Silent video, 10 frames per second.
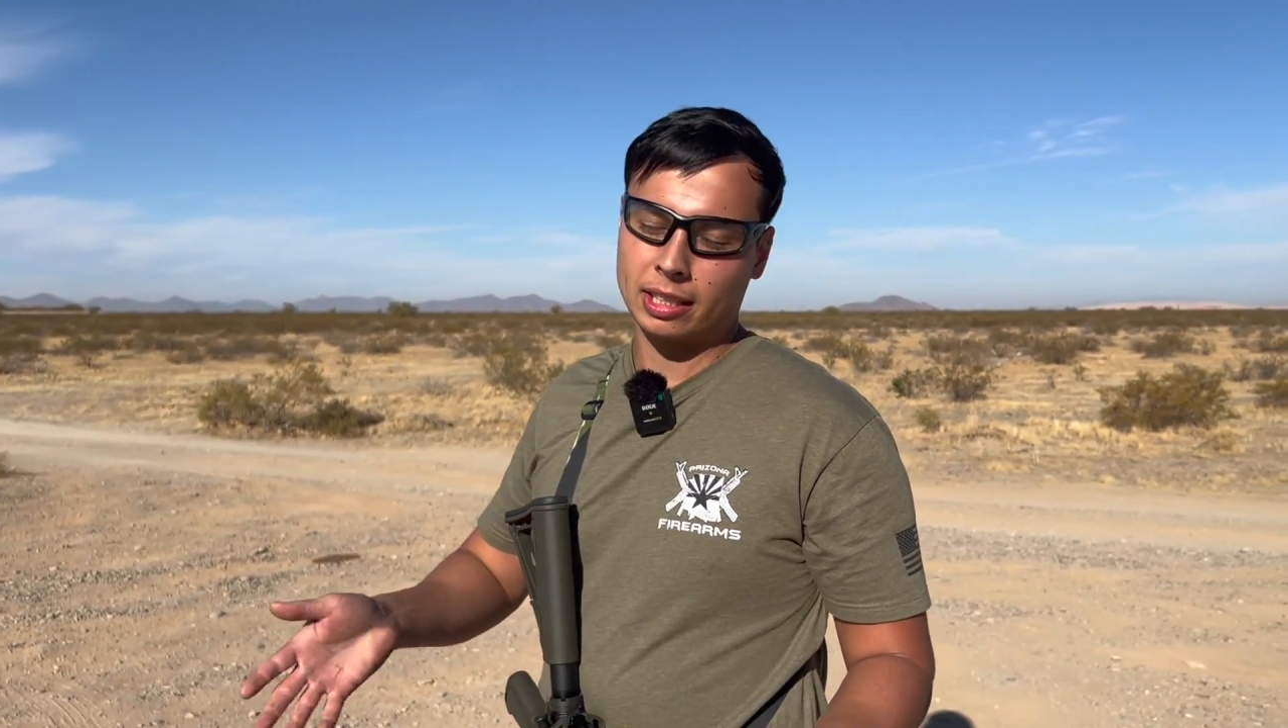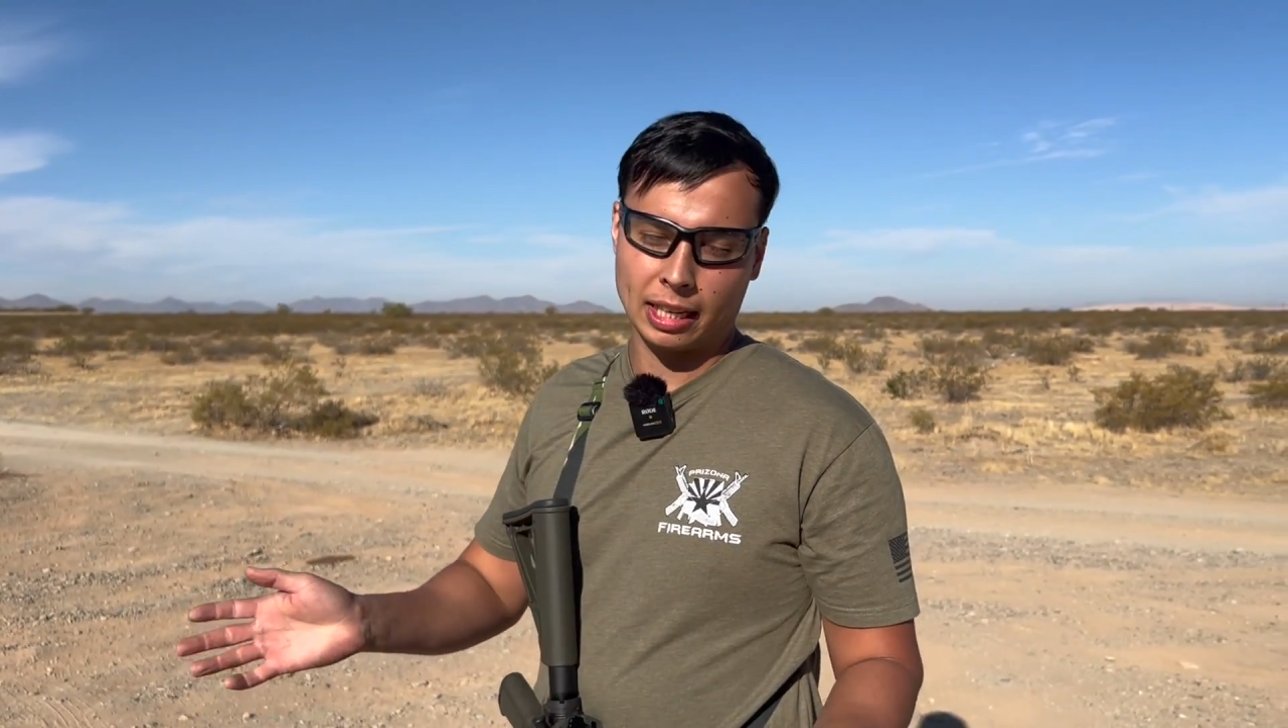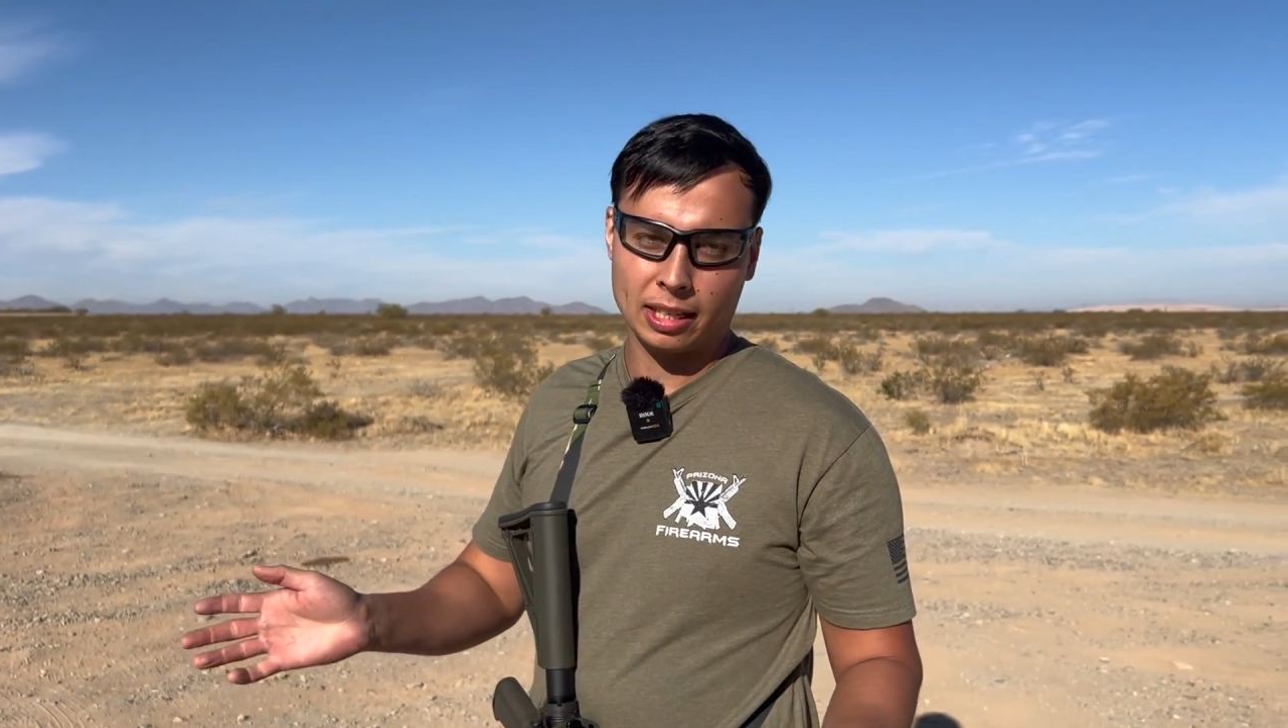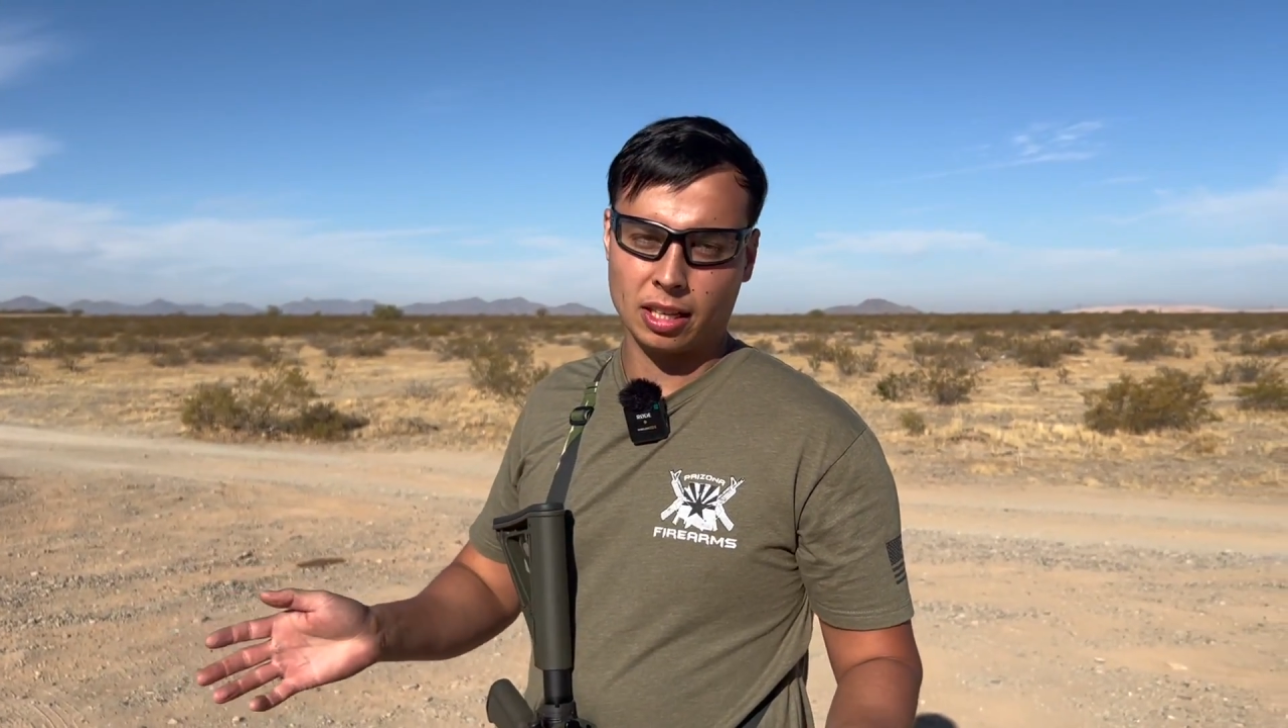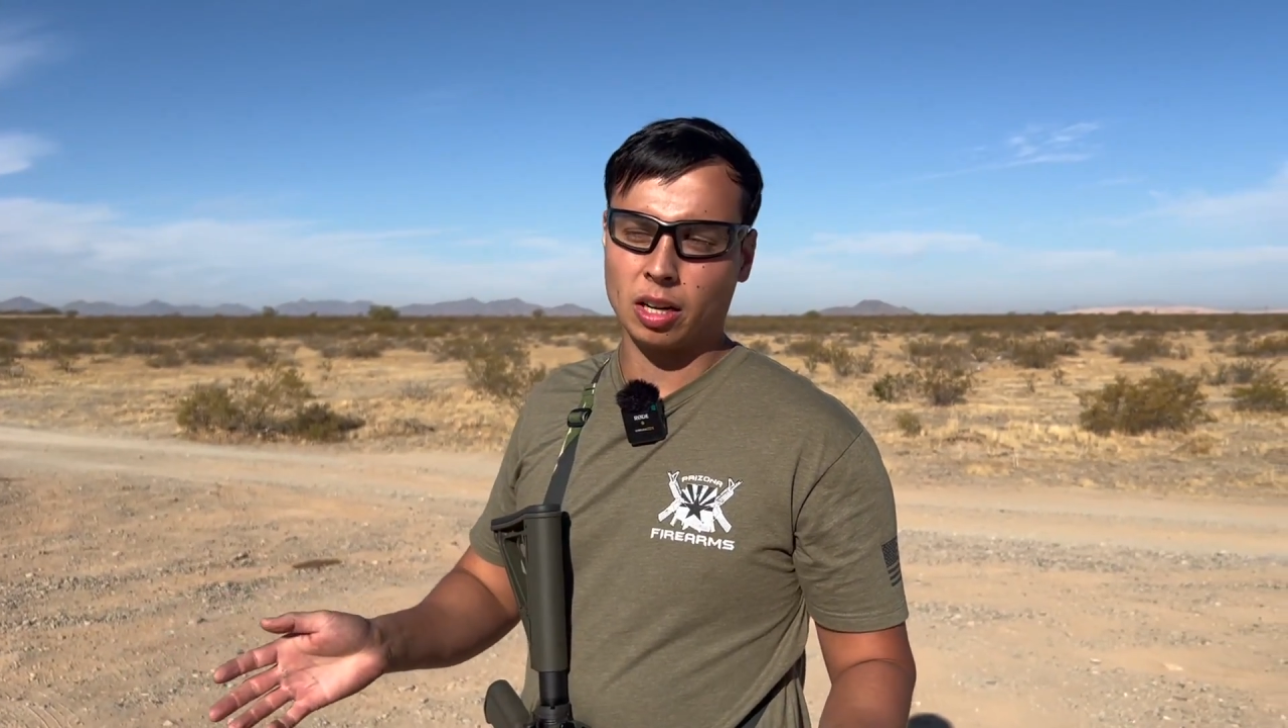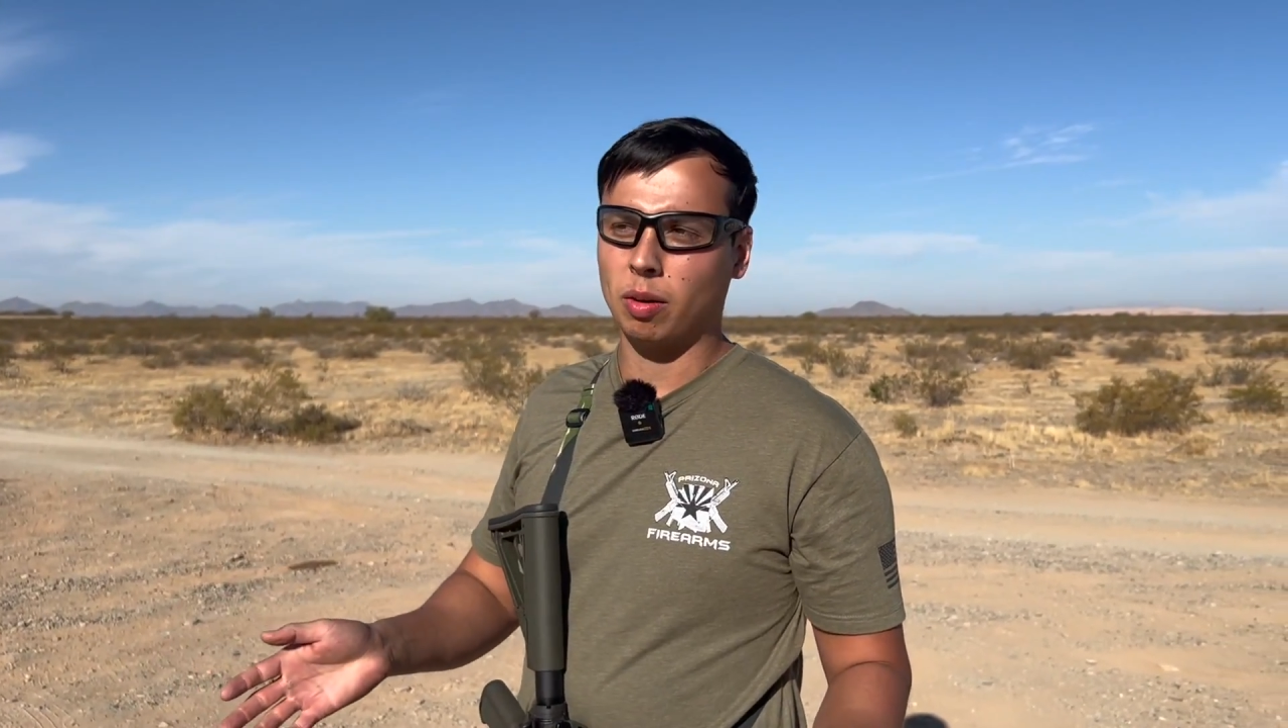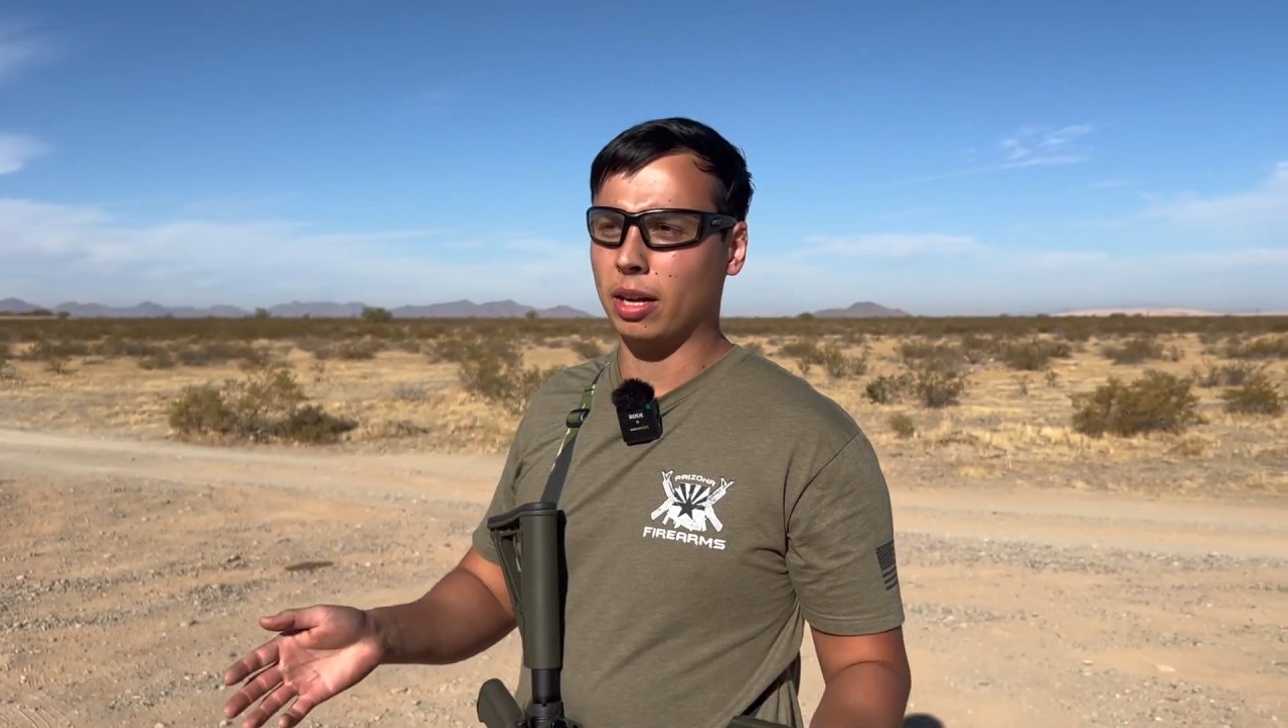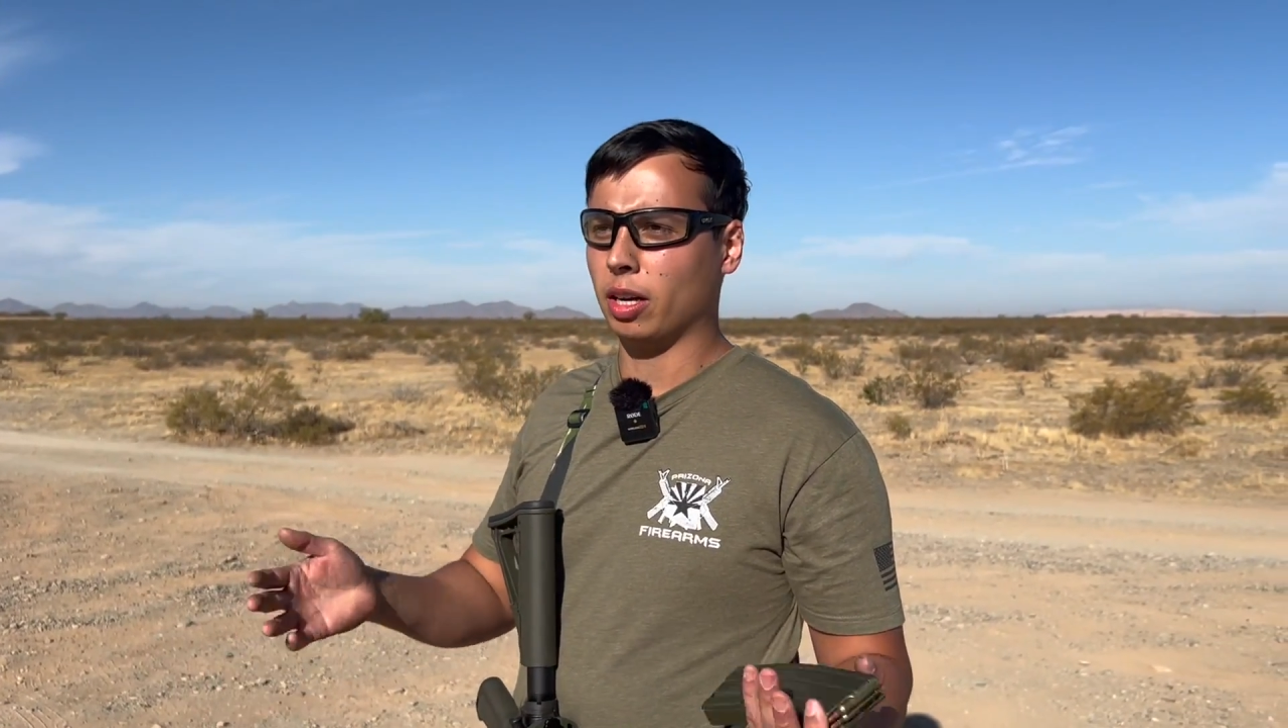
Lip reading: again, it's not quiet.